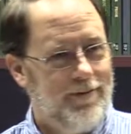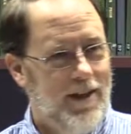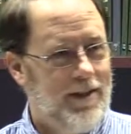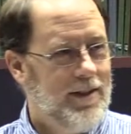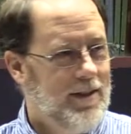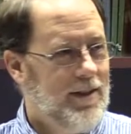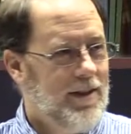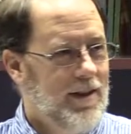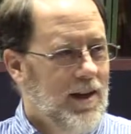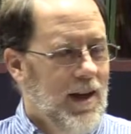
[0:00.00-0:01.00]
Right?
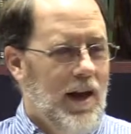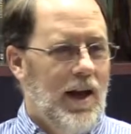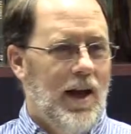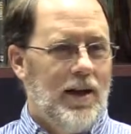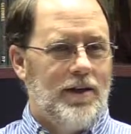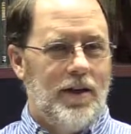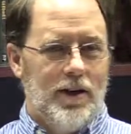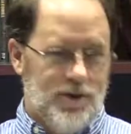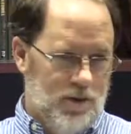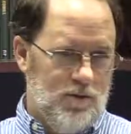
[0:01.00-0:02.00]
And
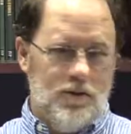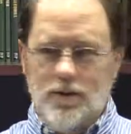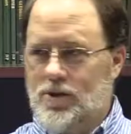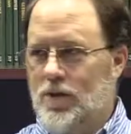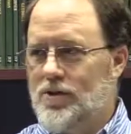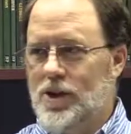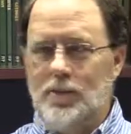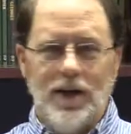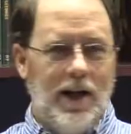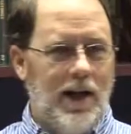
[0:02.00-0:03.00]
and so so
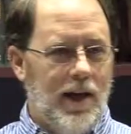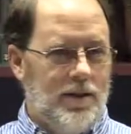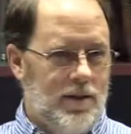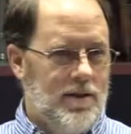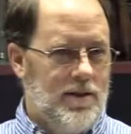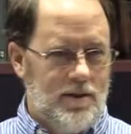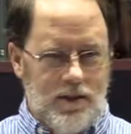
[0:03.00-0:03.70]
Jim and I had this,